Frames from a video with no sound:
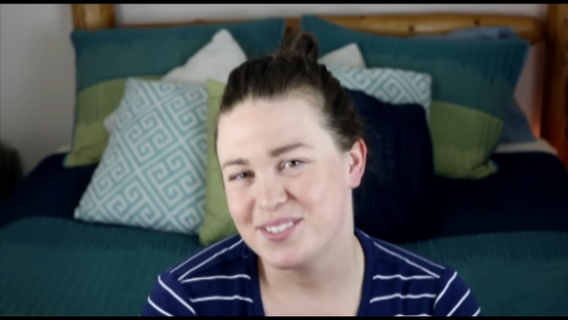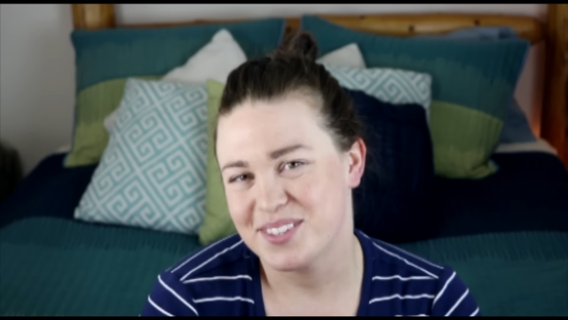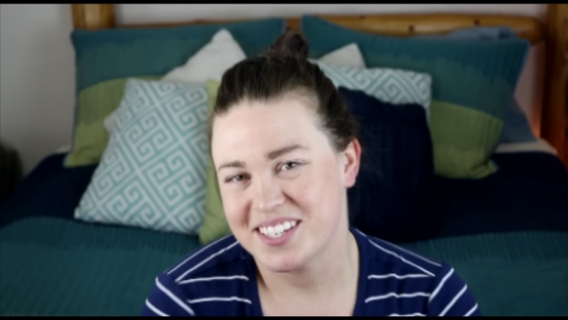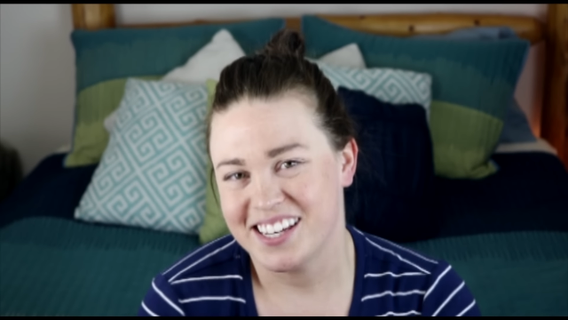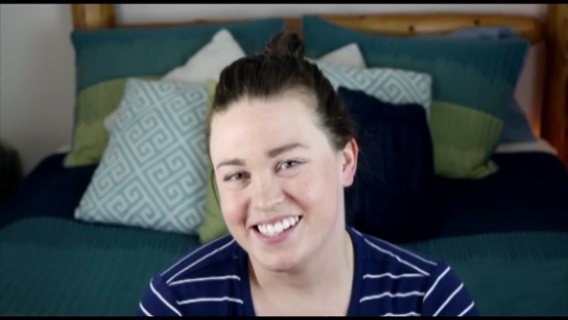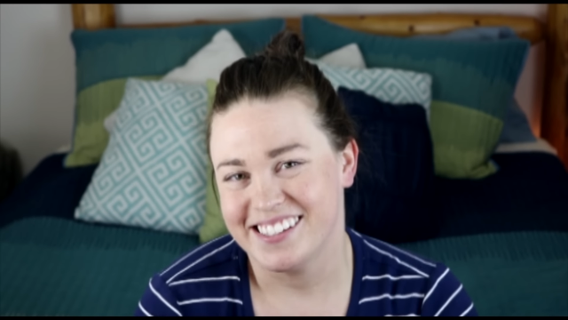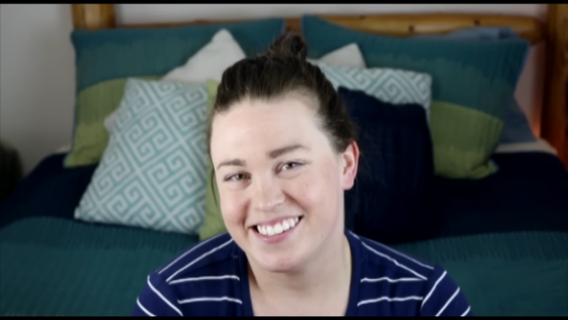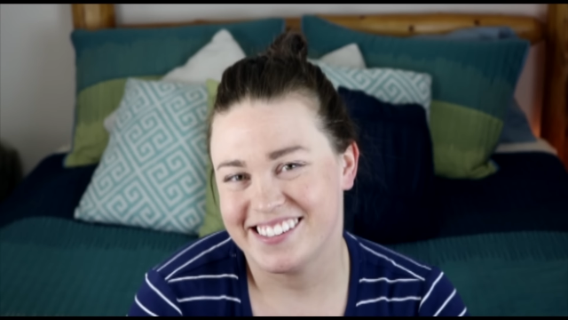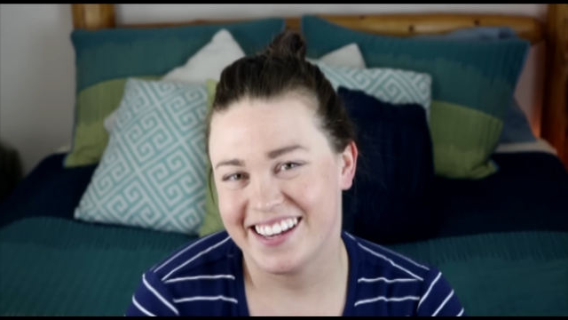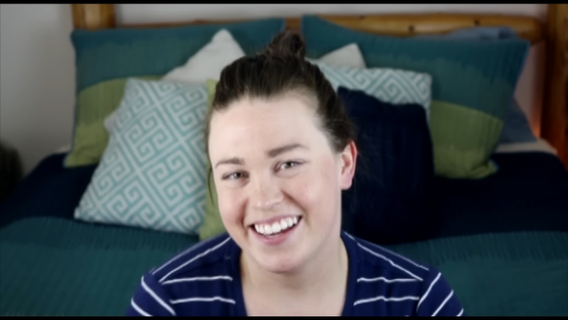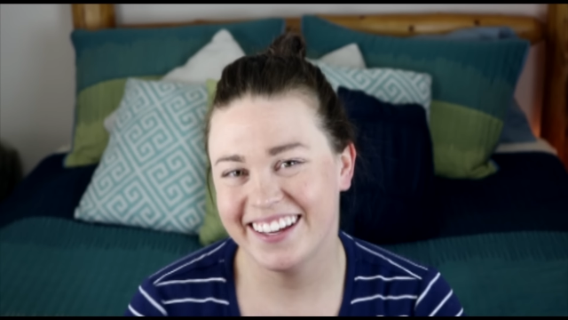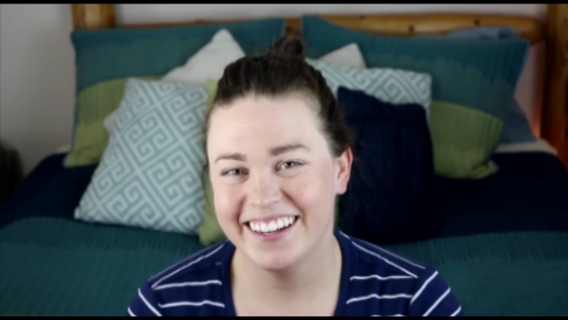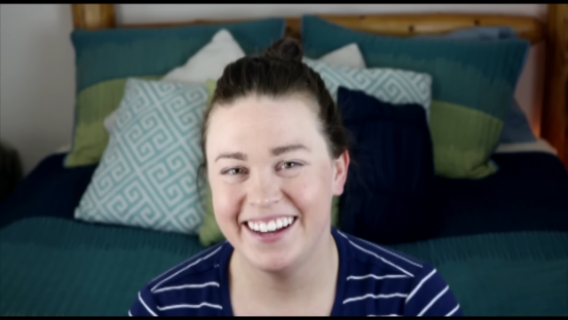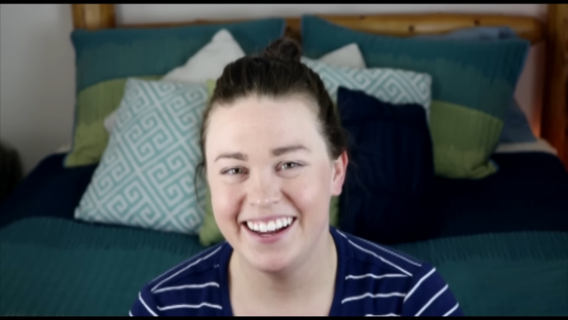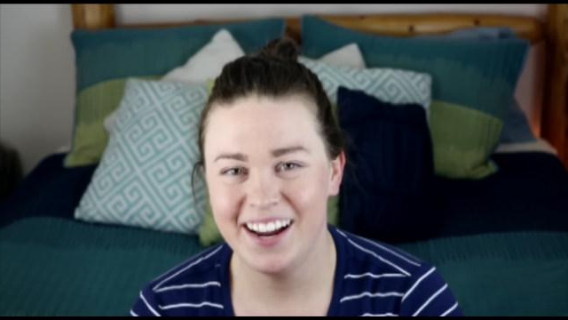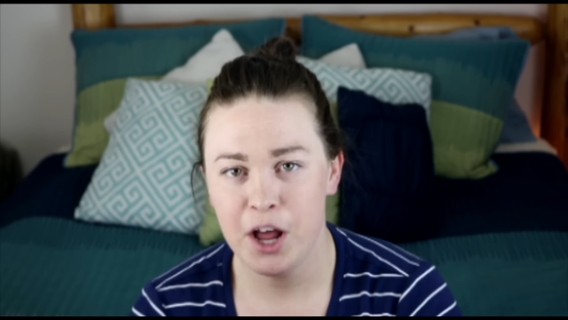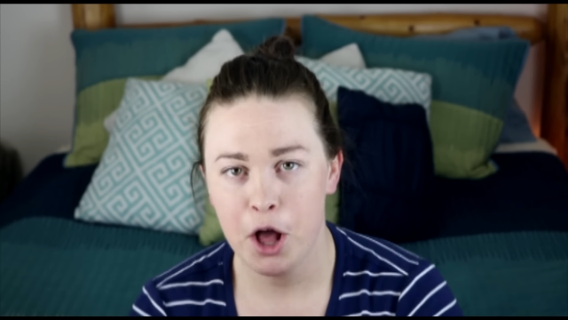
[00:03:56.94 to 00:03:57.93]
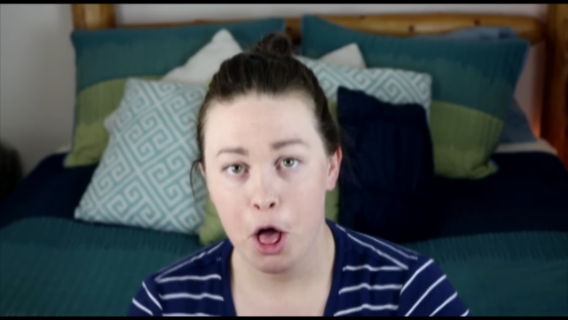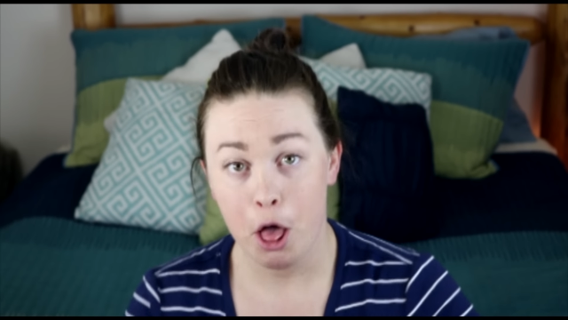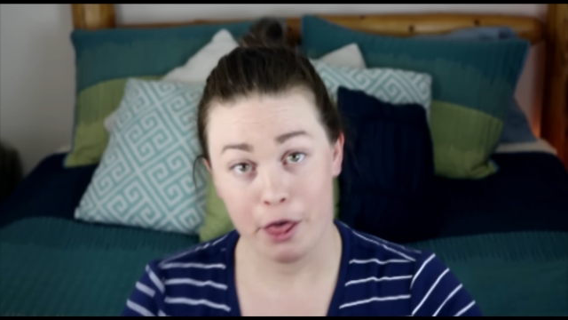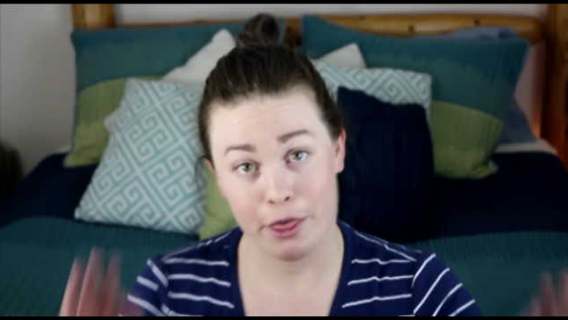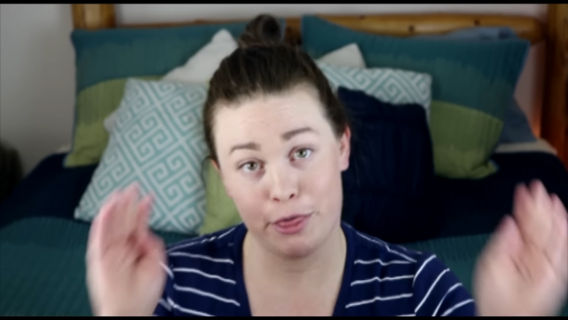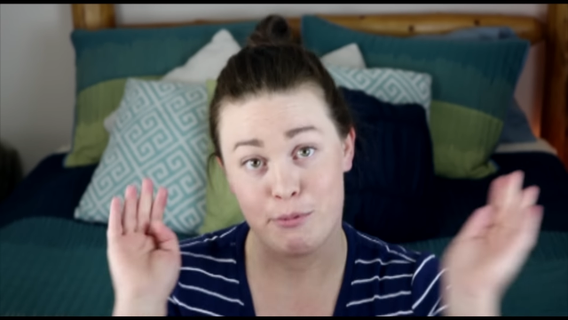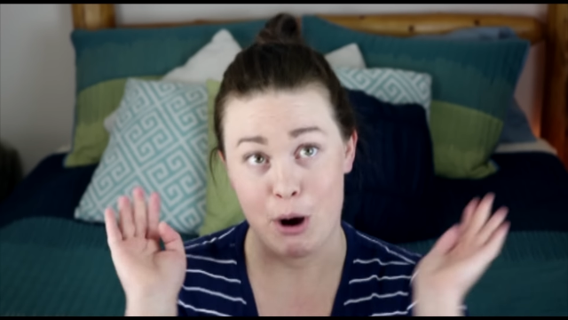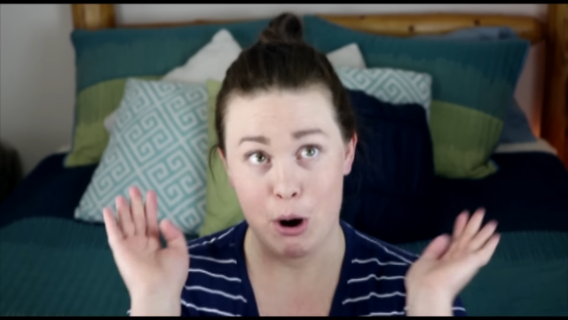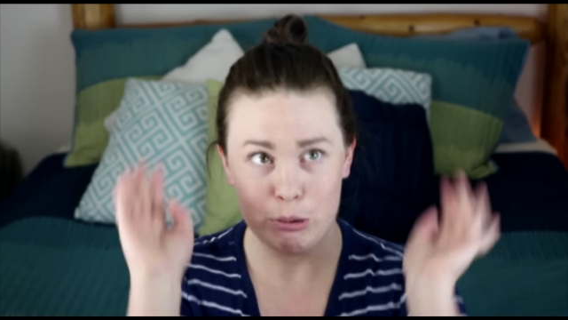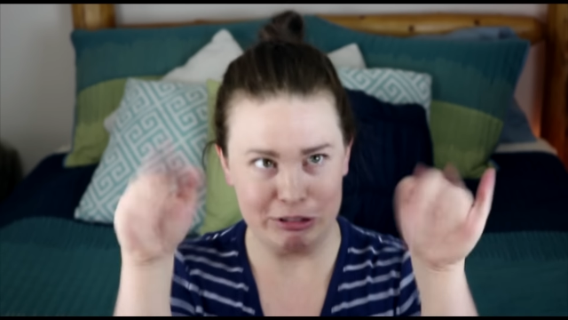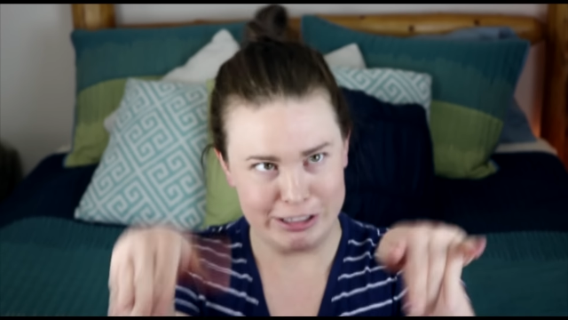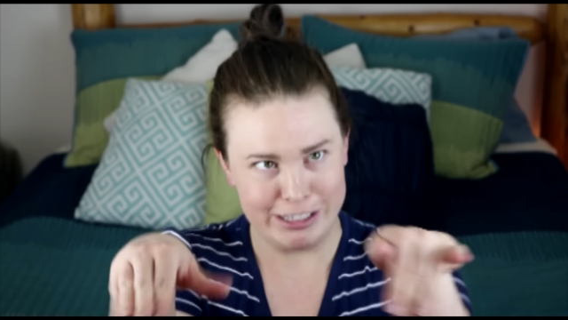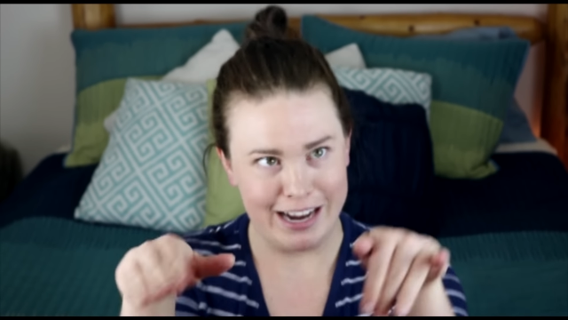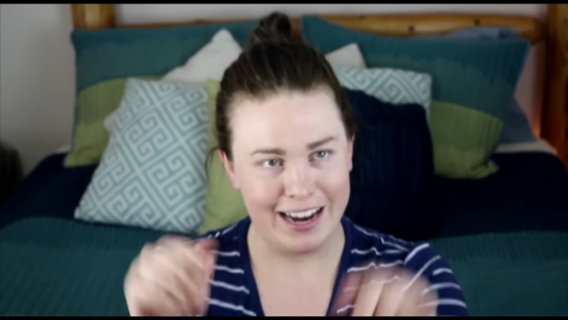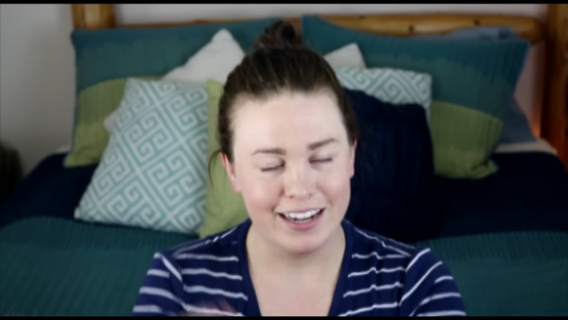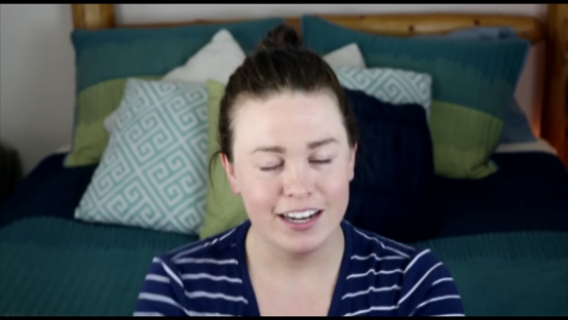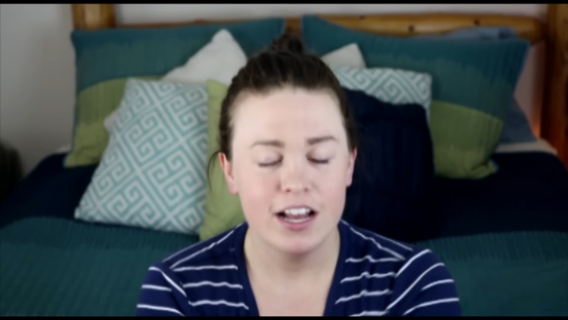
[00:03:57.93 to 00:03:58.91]
I can't say, throw
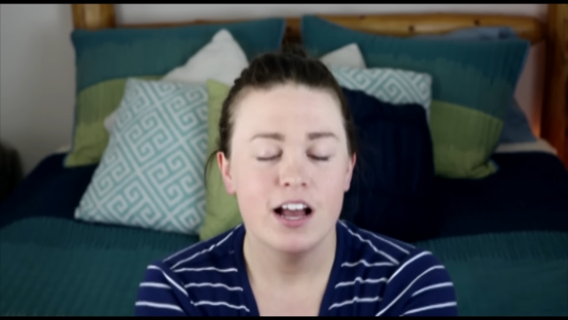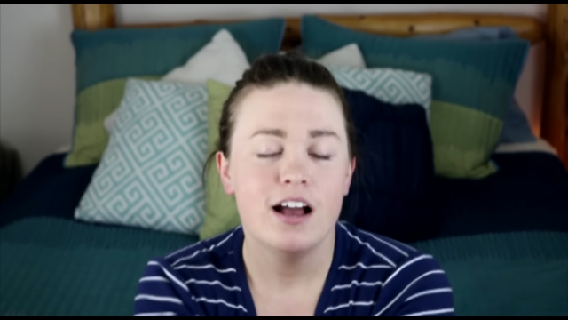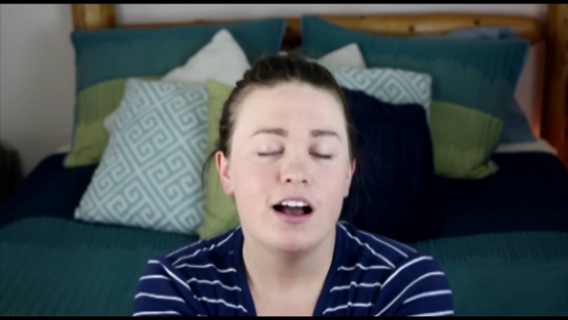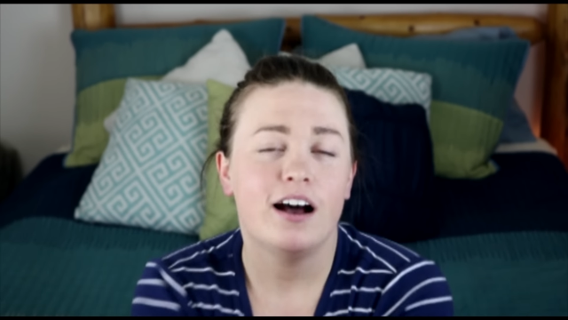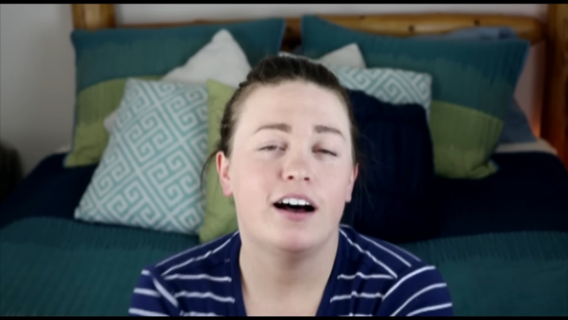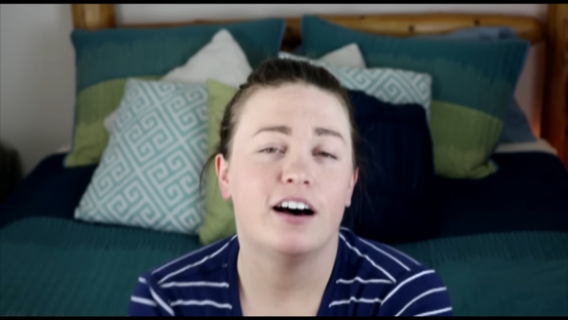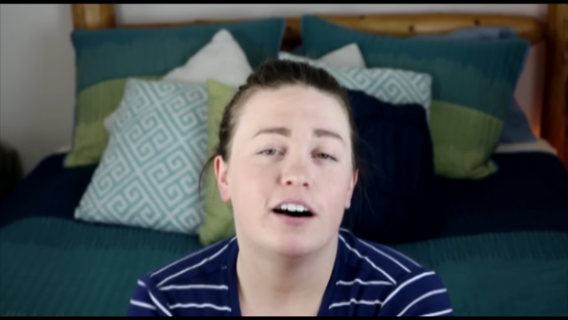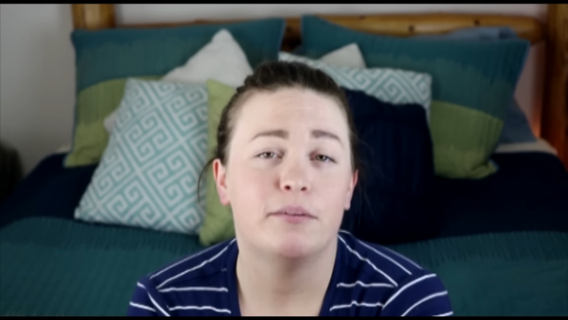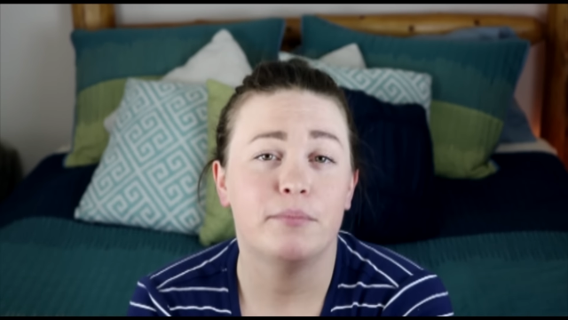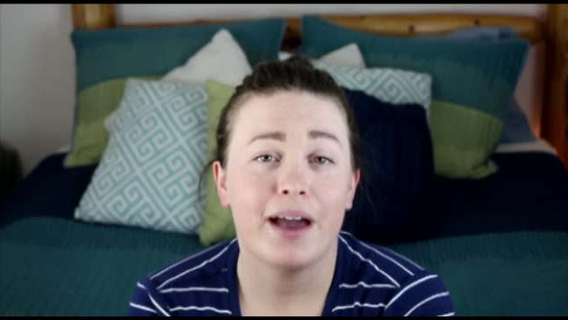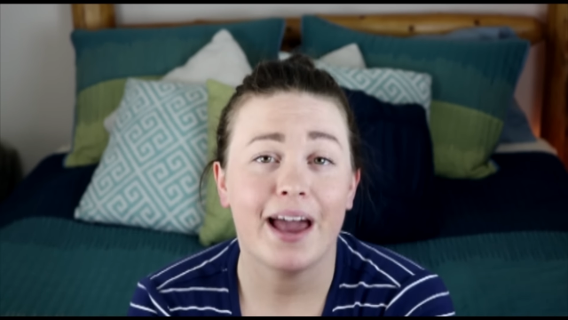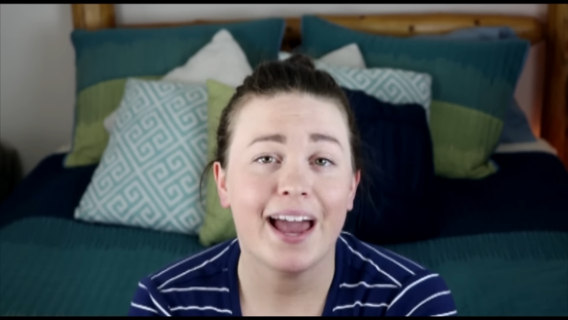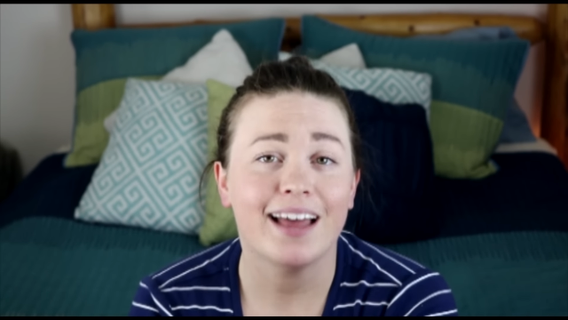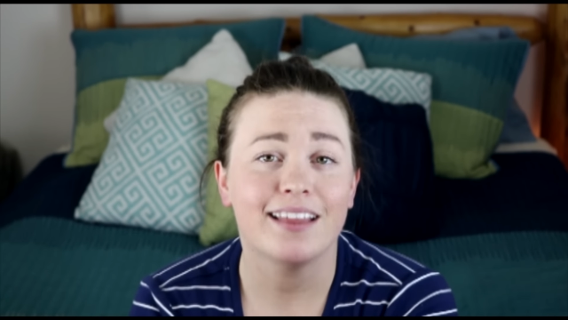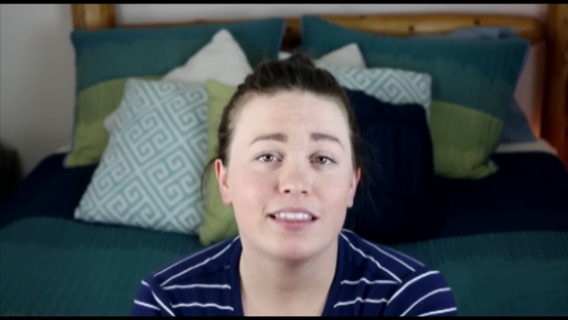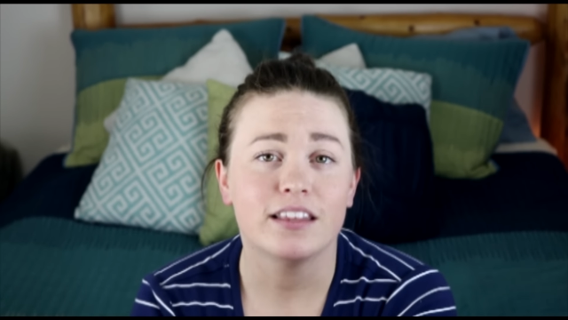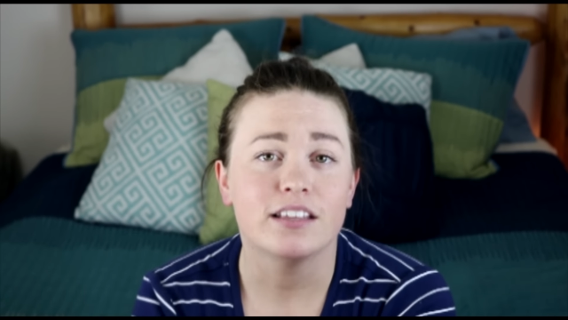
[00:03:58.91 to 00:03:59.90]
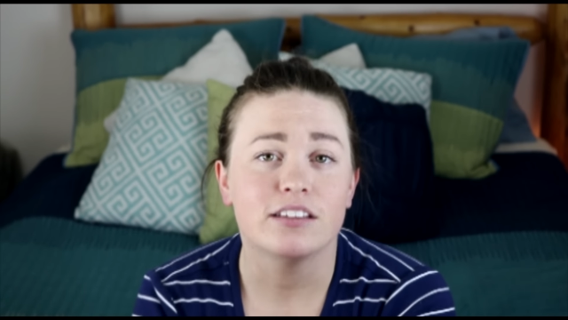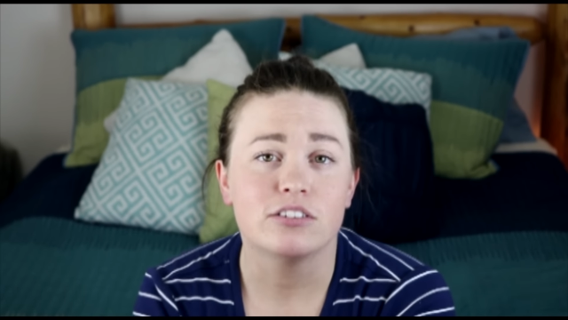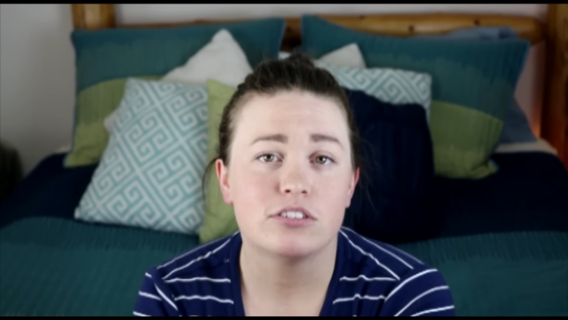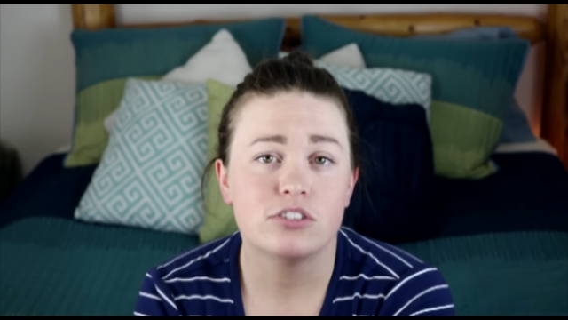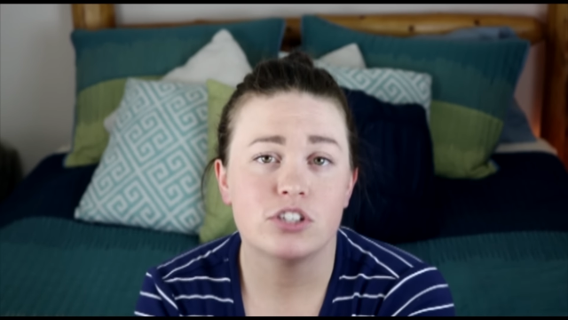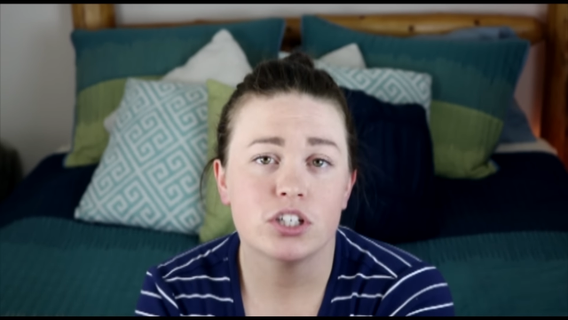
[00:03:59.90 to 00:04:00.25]
shade at these